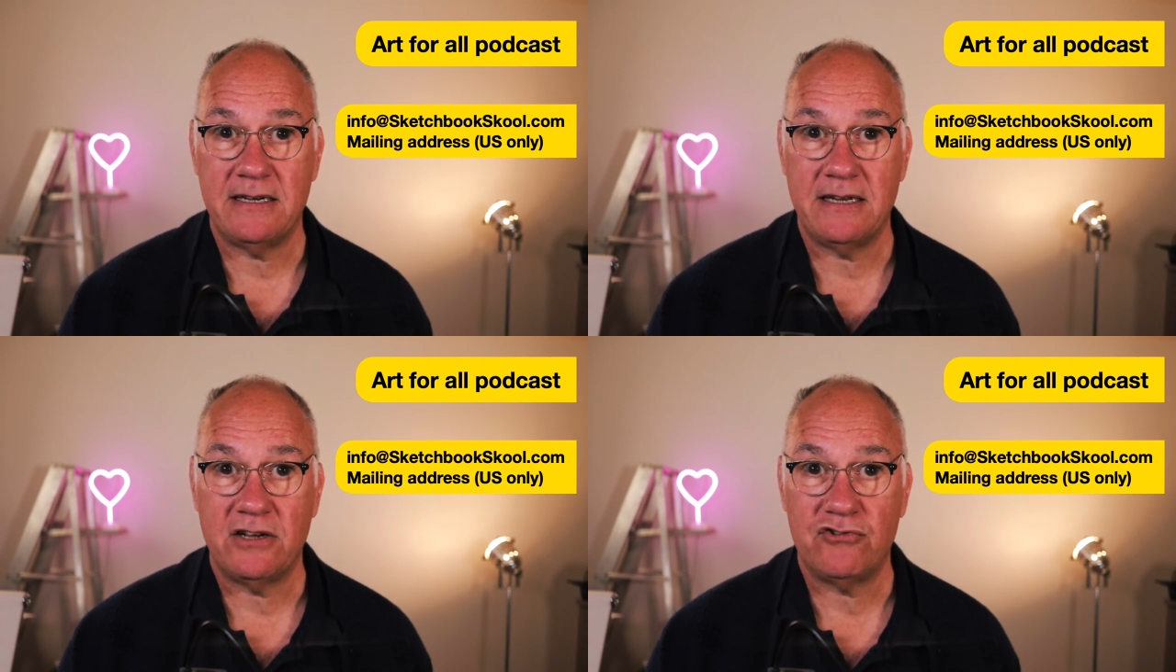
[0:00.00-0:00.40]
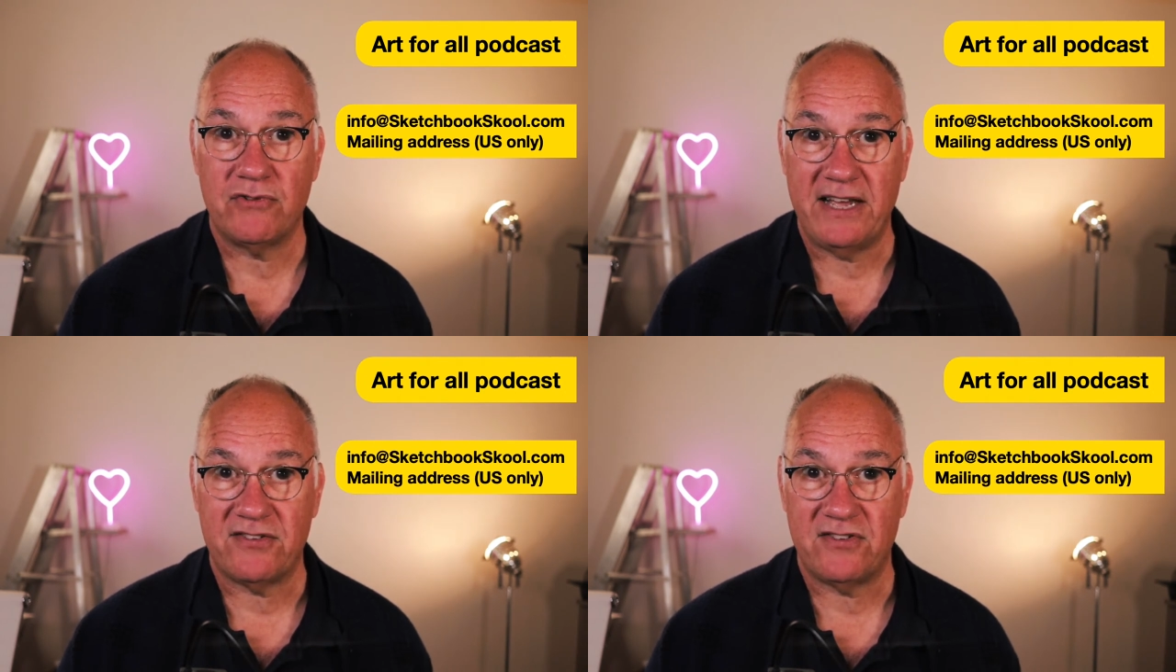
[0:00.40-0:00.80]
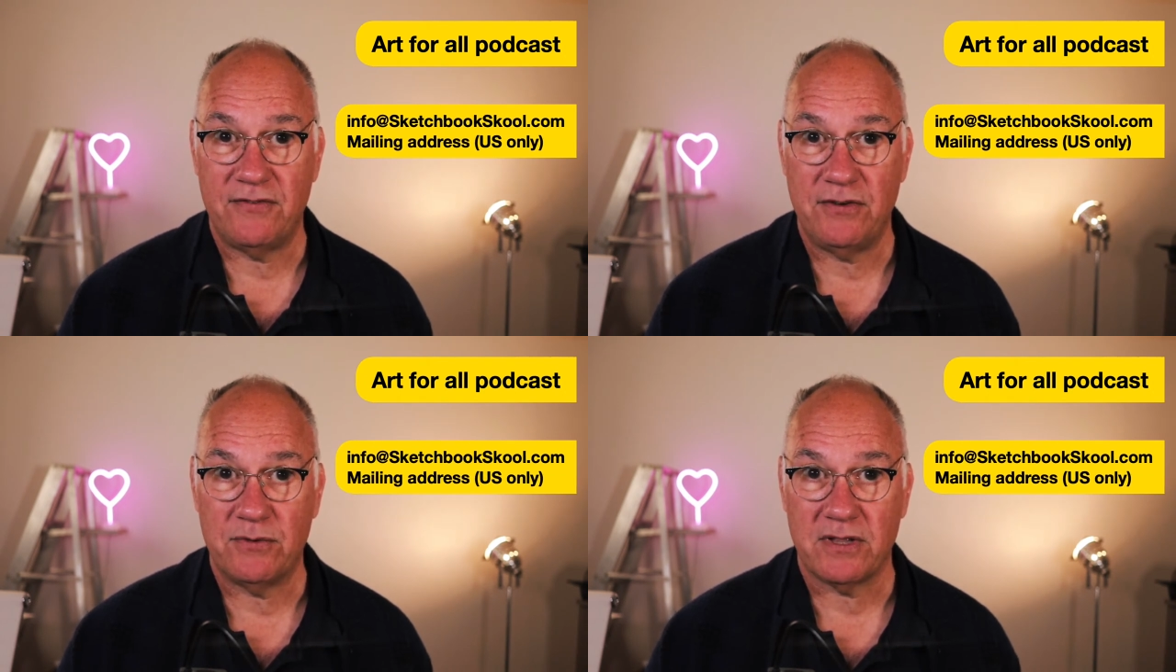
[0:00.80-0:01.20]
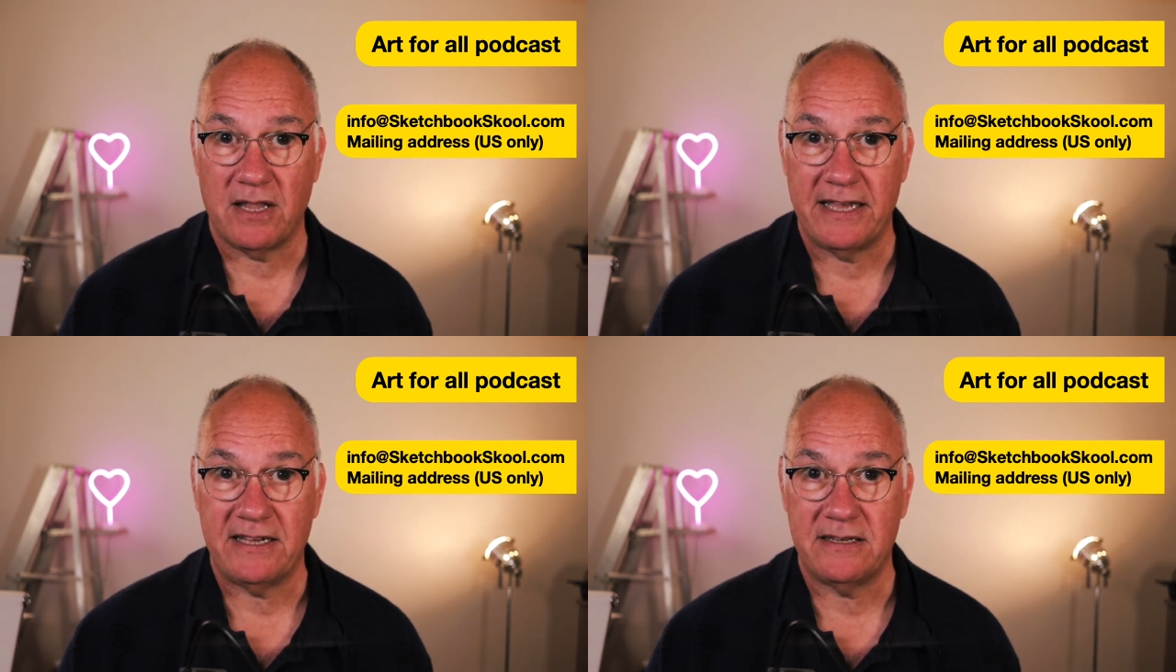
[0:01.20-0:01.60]
address if you would
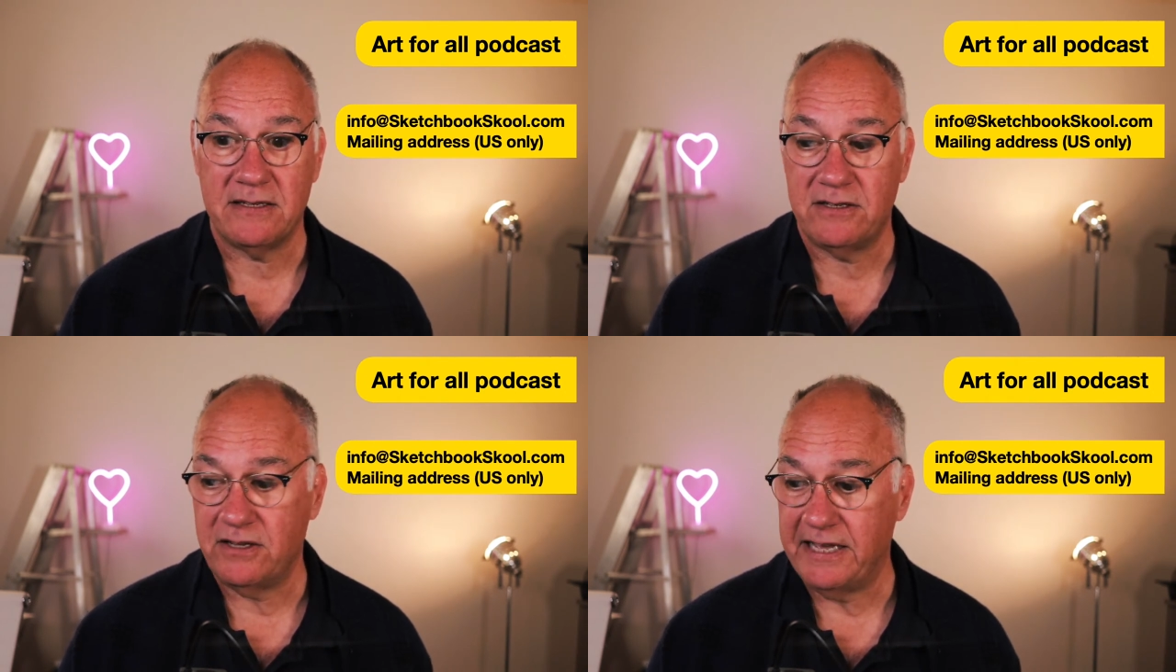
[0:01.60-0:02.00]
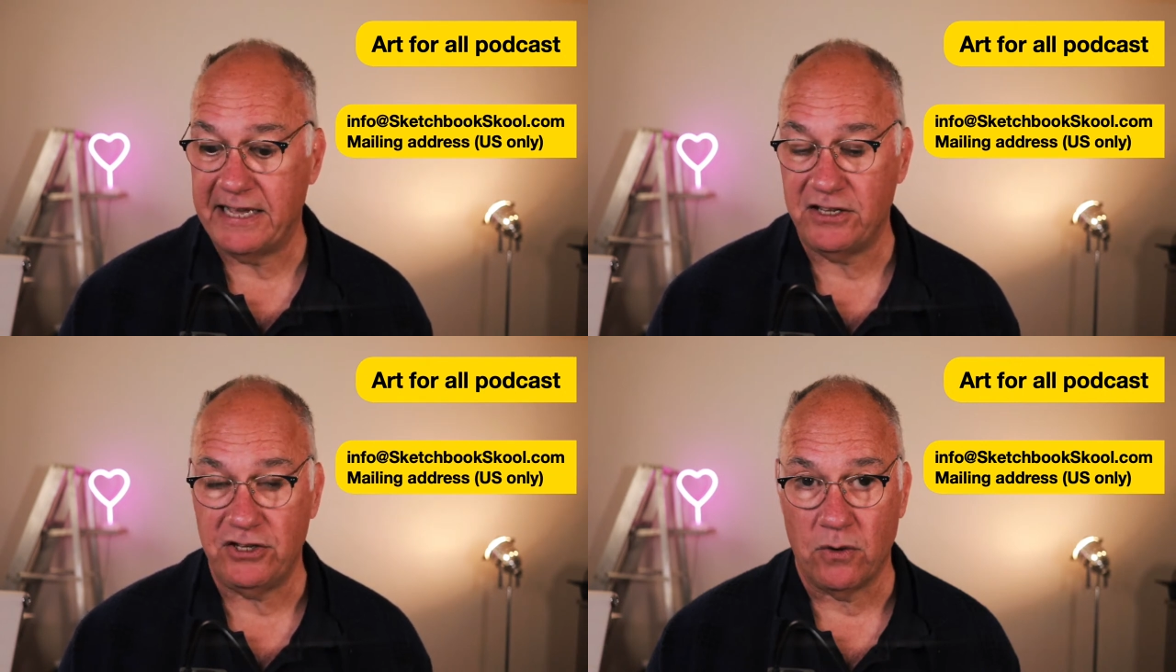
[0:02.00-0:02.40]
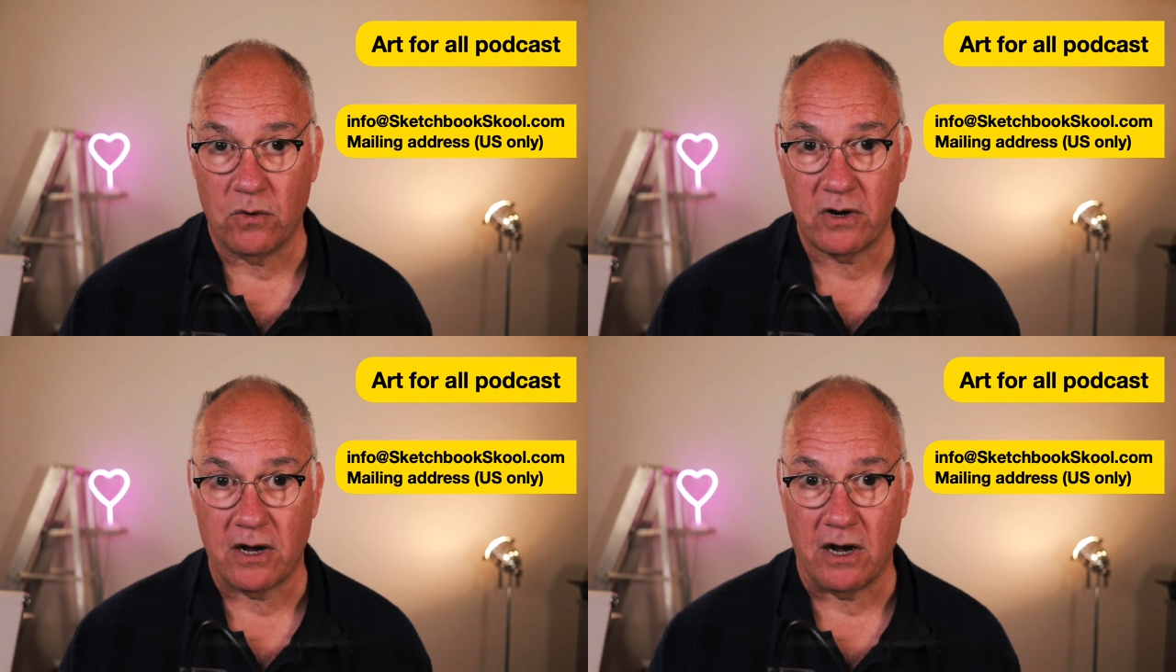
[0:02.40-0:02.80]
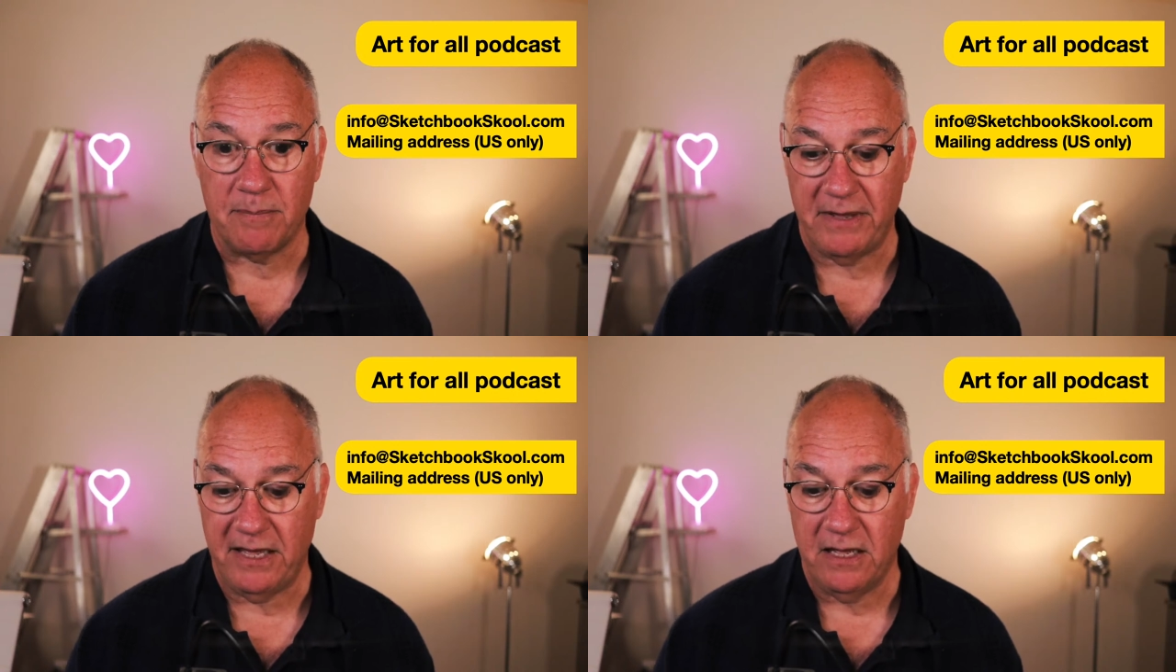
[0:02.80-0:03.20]
like to get your
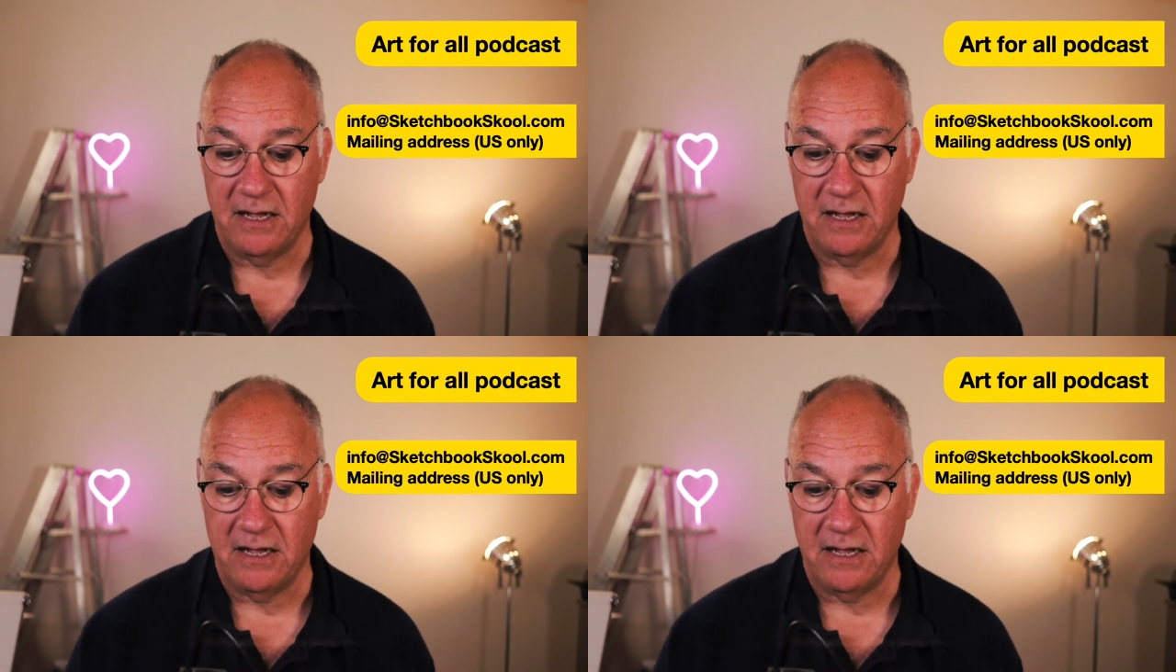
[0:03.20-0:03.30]
copy